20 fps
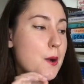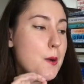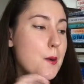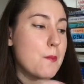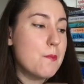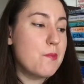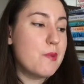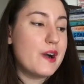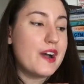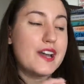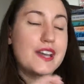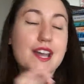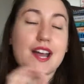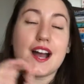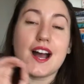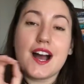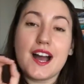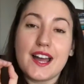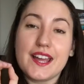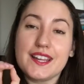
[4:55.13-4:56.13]
But
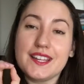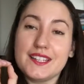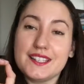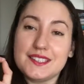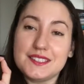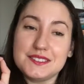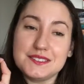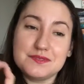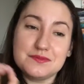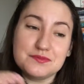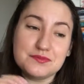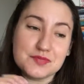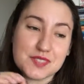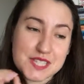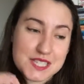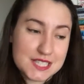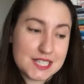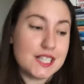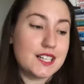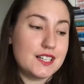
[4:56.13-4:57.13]
I
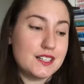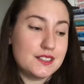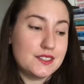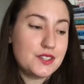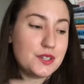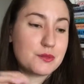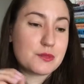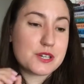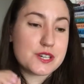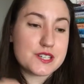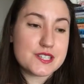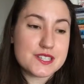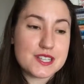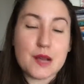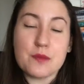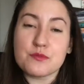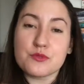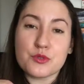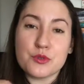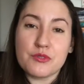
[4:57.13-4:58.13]
still, there were
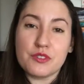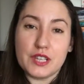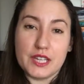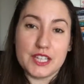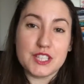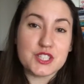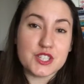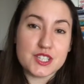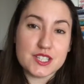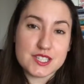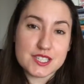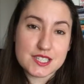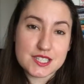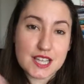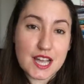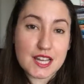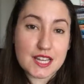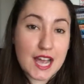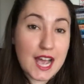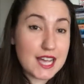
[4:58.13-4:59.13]
some revelations
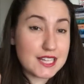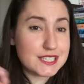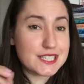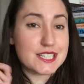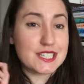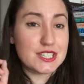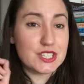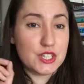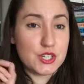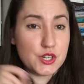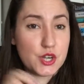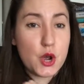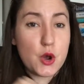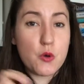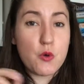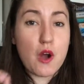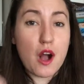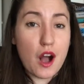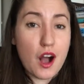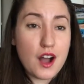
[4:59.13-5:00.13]
that I didn't
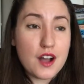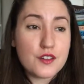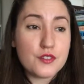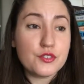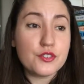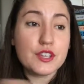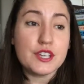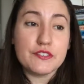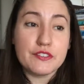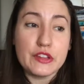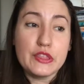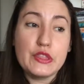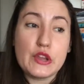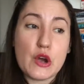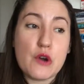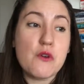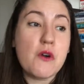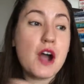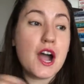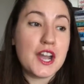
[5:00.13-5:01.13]
know of, even
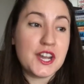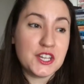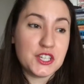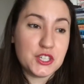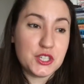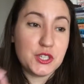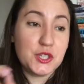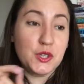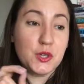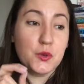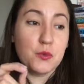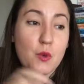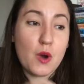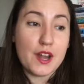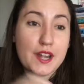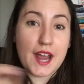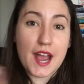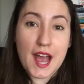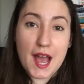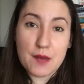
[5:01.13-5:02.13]
though I knew
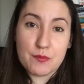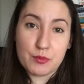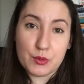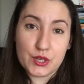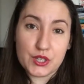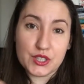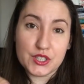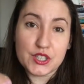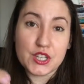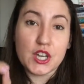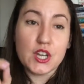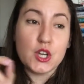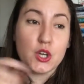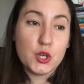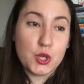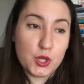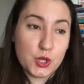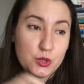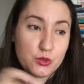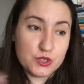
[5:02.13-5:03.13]
what happened,
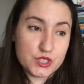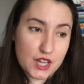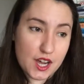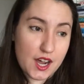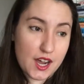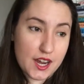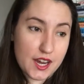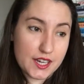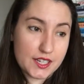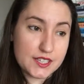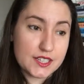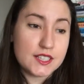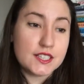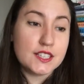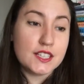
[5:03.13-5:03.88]
who died,